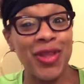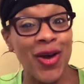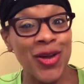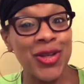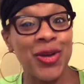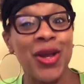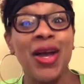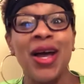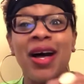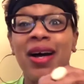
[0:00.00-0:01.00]
all your
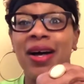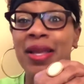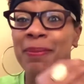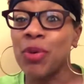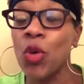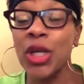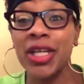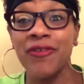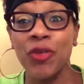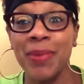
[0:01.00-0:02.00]
important
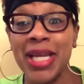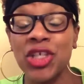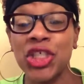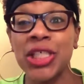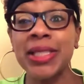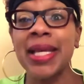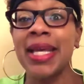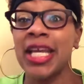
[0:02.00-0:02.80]
information.